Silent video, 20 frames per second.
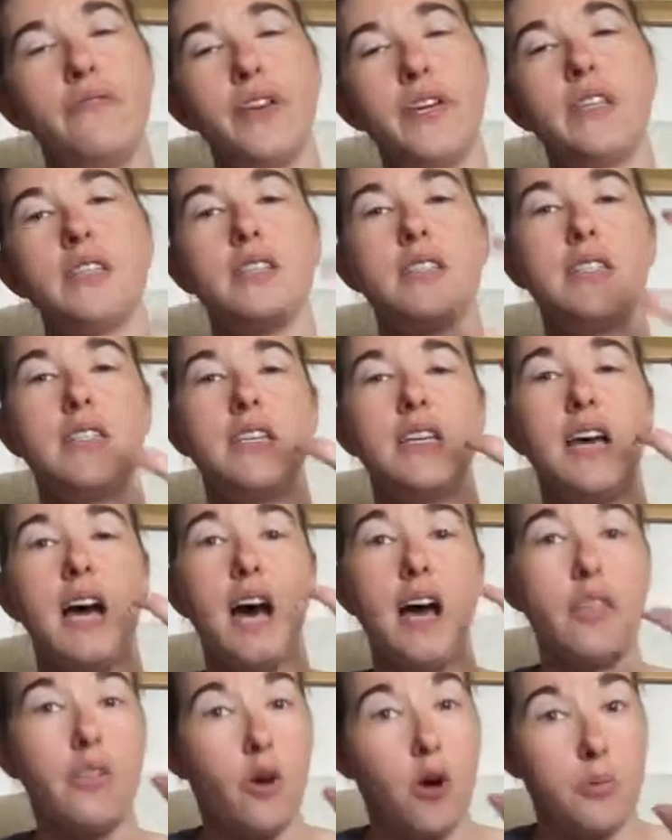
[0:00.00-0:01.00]
fix the
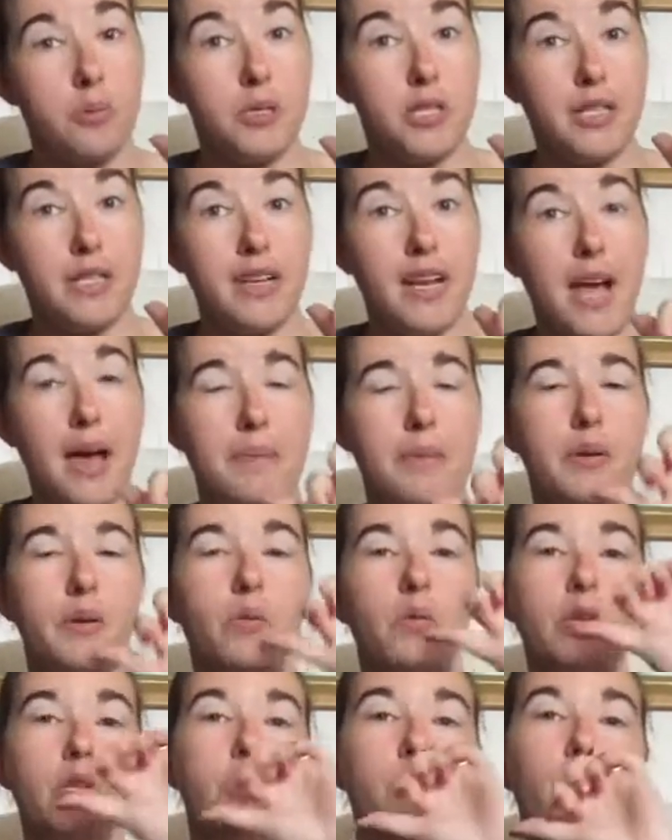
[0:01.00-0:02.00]
other option that
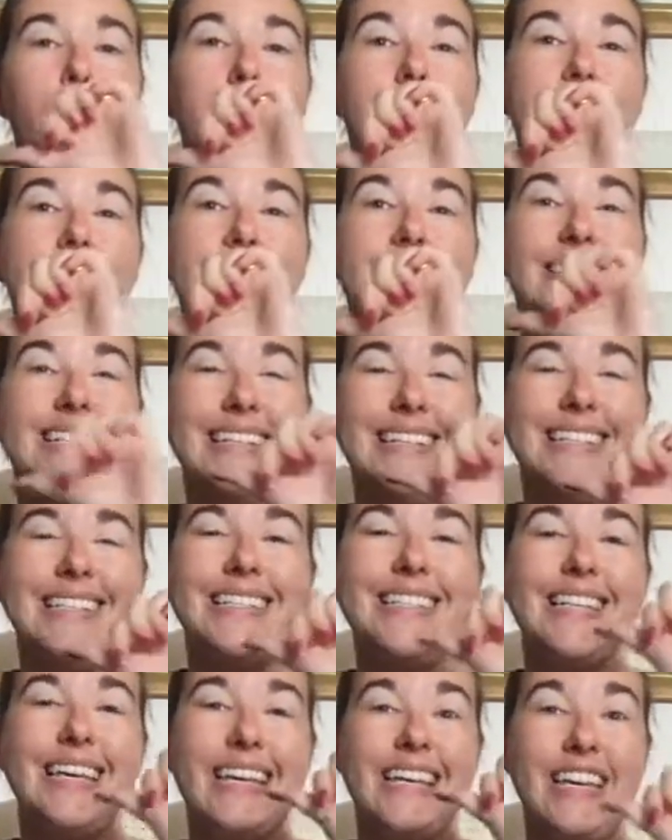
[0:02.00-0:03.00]
happened, which was it
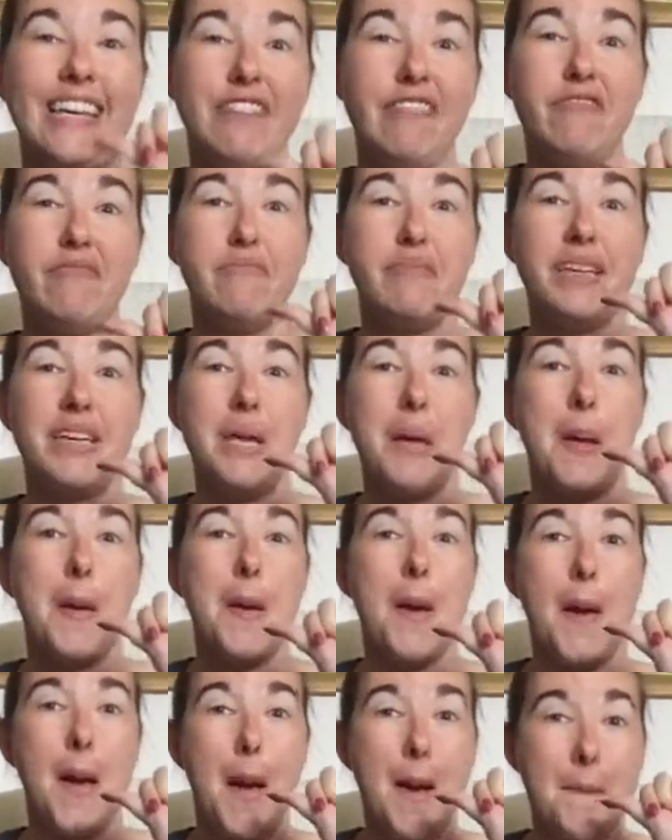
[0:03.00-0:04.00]
didn't give me
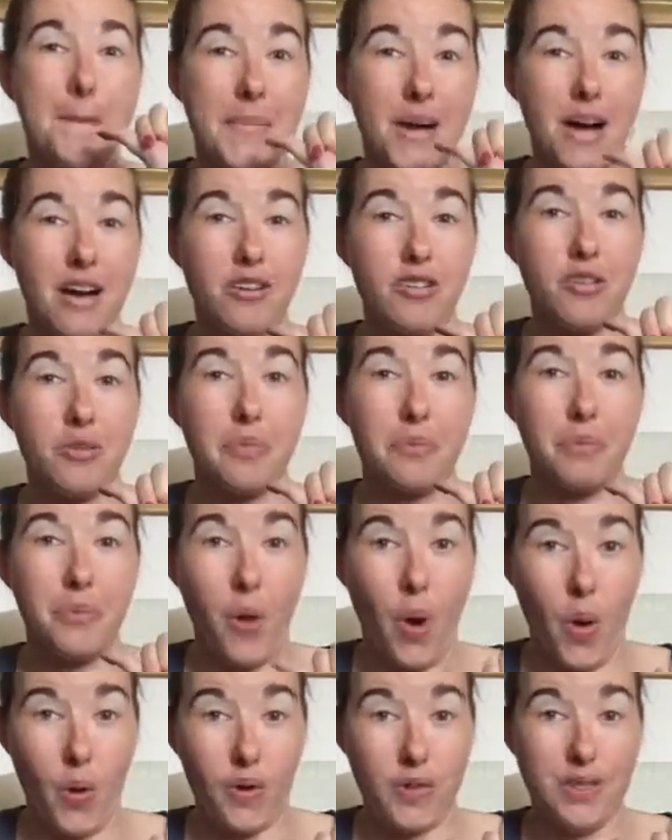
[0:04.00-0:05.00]
a March
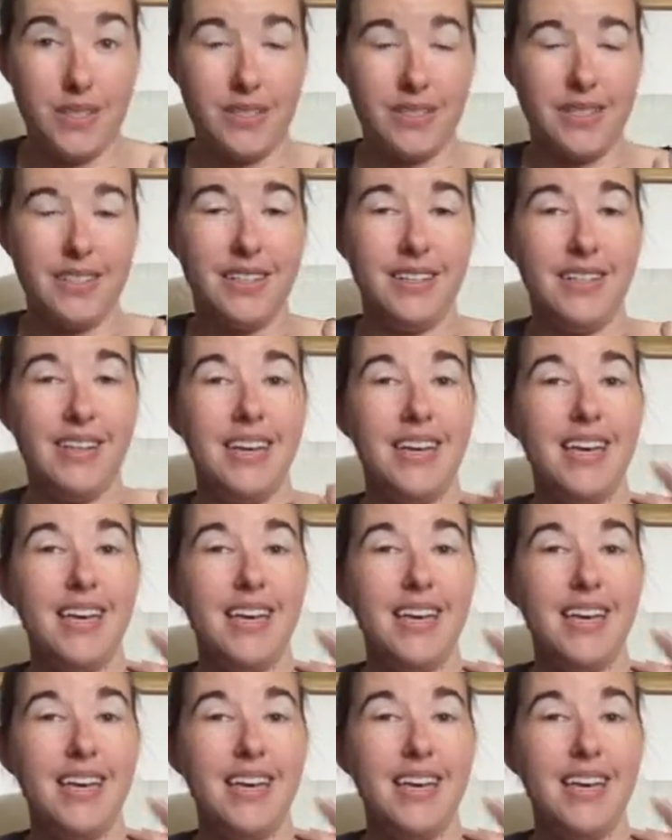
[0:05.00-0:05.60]
box.